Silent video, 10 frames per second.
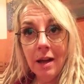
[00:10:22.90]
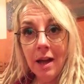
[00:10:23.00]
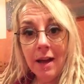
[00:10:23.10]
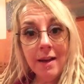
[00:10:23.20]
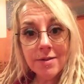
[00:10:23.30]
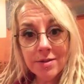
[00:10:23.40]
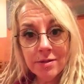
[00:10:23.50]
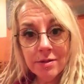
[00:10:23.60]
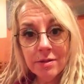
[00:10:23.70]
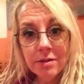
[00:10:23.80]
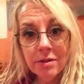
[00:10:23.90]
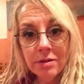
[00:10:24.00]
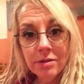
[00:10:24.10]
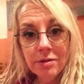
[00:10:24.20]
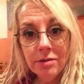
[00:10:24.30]
a hearse.
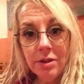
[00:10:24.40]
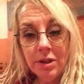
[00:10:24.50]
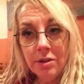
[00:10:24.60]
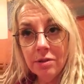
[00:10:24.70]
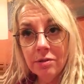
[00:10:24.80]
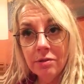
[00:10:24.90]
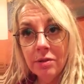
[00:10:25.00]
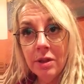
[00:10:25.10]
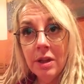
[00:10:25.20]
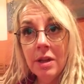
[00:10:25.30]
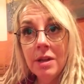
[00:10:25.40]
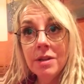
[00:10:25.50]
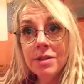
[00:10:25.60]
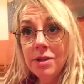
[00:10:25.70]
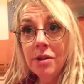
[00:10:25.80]
You know,
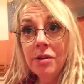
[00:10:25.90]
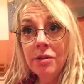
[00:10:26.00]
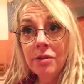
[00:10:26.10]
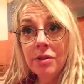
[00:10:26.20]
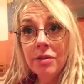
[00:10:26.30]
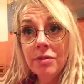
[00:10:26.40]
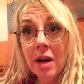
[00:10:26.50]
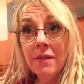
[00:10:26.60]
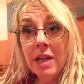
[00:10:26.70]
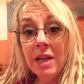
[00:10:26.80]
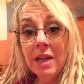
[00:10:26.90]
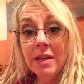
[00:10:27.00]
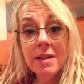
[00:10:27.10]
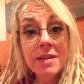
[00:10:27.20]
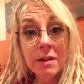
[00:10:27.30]
snow, driving in
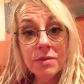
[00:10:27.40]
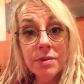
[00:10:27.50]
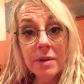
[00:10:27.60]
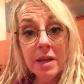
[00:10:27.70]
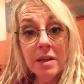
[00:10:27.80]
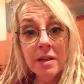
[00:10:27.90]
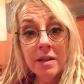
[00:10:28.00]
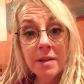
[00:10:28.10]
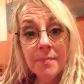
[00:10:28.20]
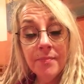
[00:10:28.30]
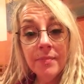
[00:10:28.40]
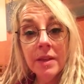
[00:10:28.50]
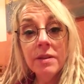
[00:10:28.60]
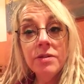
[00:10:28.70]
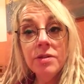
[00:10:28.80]
it, there's naught to it.
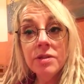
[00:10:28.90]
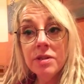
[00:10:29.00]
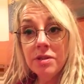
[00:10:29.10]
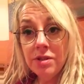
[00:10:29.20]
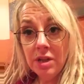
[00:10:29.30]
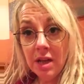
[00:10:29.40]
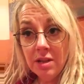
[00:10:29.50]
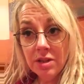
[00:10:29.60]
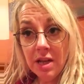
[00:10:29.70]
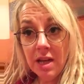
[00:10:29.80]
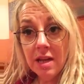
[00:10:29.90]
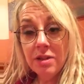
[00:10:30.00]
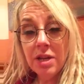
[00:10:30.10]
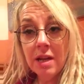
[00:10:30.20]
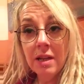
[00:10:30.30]
Just change
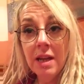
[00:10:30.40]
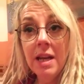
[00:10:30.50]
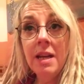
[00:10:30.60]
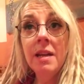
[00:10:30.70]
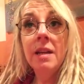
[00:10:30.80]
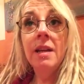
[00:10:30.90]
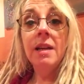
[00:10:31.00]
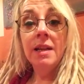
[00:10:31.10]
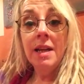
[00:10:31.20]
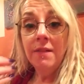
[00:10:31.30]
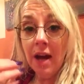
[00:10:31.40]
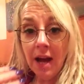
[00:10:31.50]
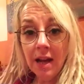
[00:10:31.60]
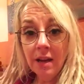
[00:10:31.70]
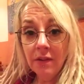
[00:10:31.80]
gear gently, leave a
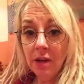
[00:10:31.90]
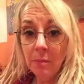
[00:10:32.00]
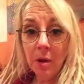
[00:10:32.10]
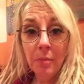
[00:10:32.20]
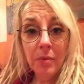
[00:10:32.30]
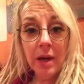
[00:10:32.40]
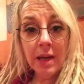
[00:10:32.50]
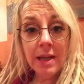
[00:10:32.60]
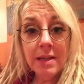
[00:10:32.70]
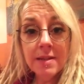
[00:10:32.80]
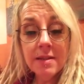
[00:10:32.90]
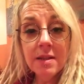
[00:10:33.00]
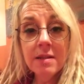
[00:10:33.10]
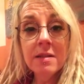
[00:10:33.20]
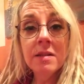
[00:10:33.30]
hell of a lot more braking
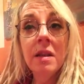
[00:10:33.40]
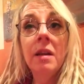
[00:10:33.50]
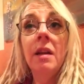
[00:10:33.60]
distance,